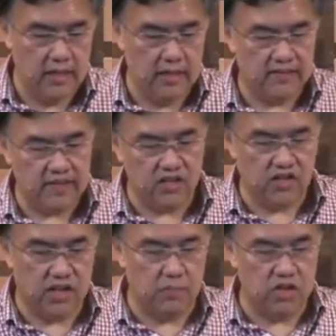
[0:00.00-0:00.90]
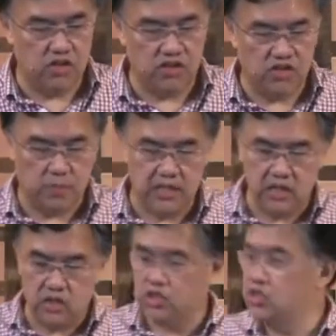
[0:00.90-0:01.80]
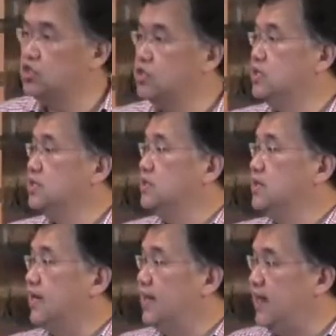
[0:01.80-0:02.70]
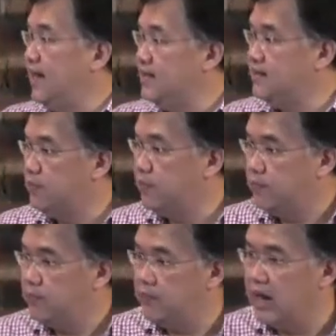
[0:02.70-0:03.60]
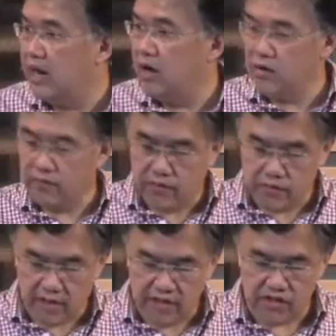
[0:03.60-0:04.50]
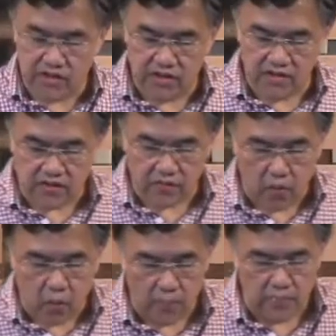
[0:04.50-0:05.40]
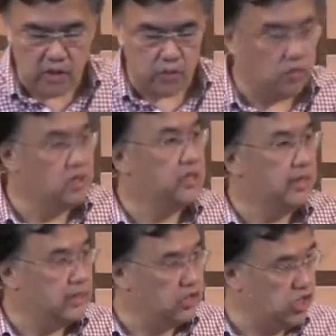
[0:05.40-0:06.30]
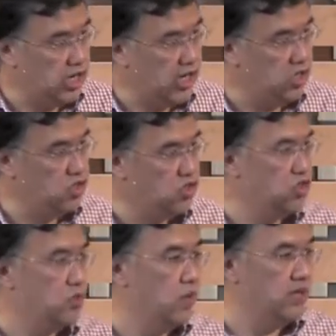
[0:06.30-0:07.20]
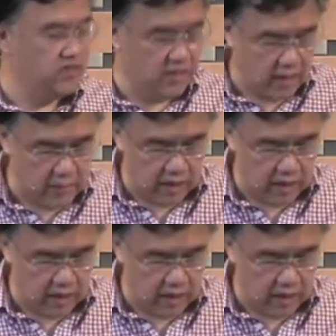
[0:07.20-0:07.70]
such damaging speech and let the power of Christ transform you, change what is coming